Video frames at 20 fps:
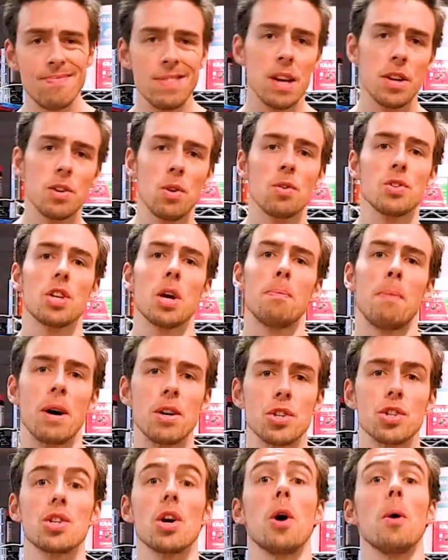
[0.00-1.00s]
not so
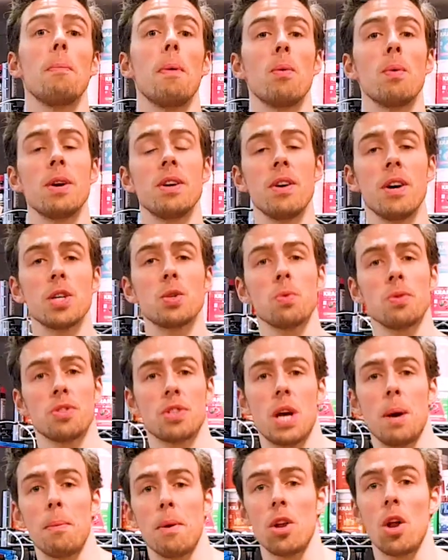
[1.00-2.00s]
much so, but when nice ones
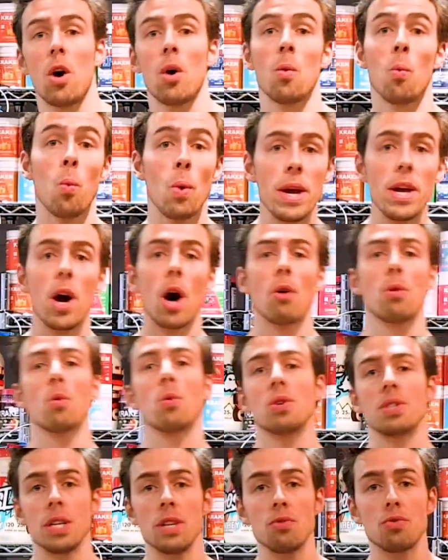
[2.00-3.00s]
come along, we are
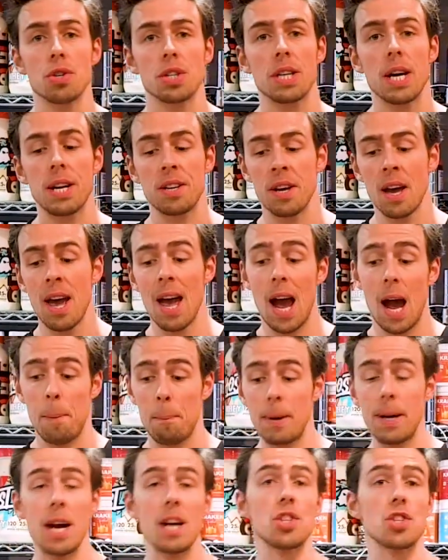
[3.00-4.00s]
always interested. And
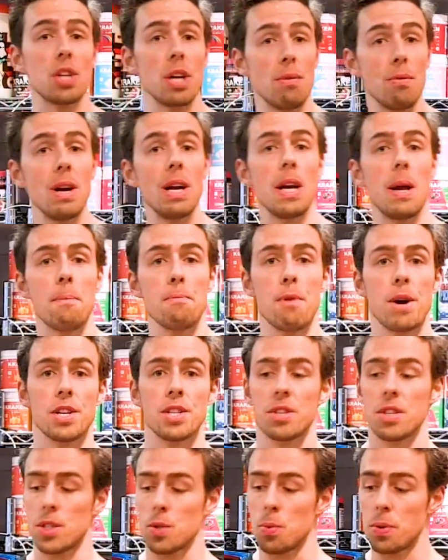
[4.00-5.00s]
PhD really impressed
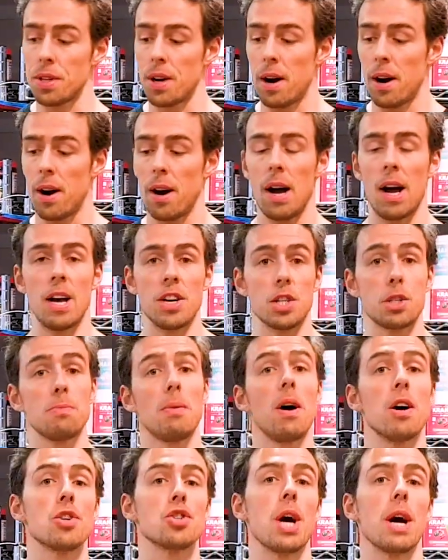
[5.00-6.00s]
us with our
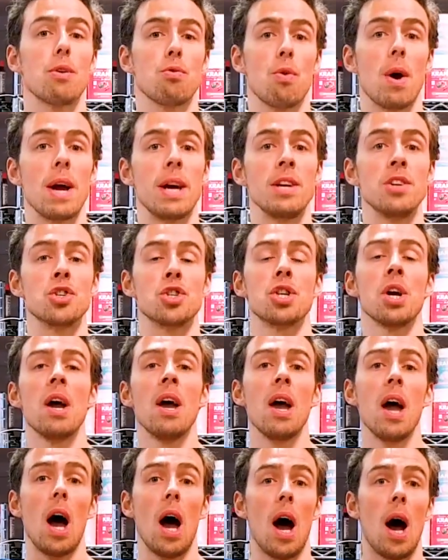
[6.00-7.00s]
SmartJack range
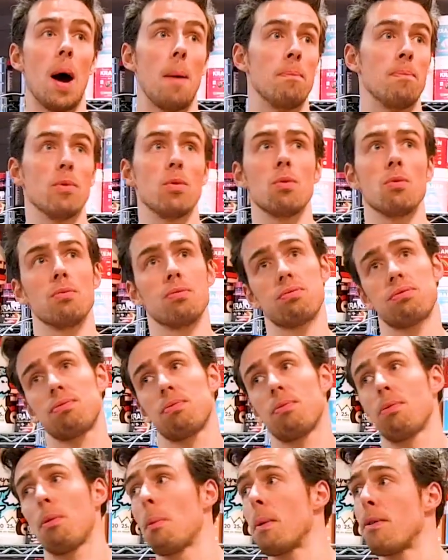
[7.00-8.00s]

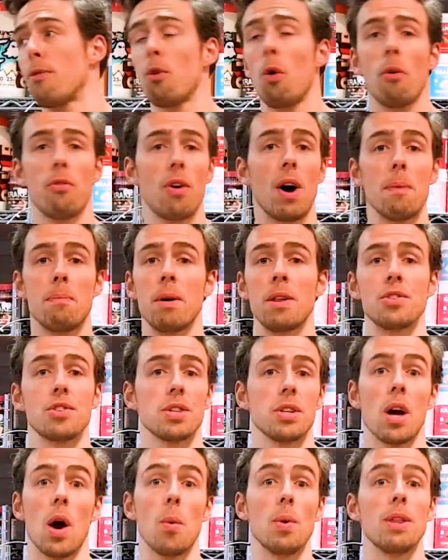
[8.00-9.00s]
probably 4 or 5 months
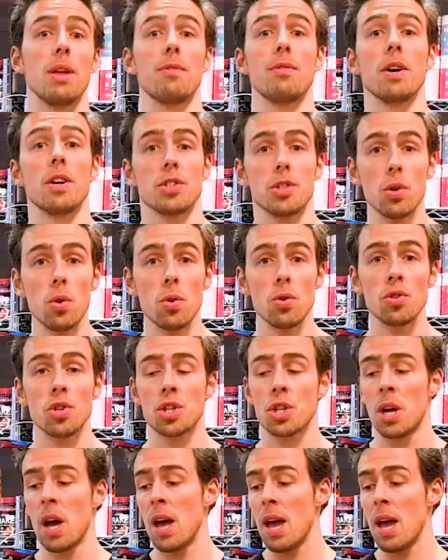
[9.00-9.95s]
ago when they first launched.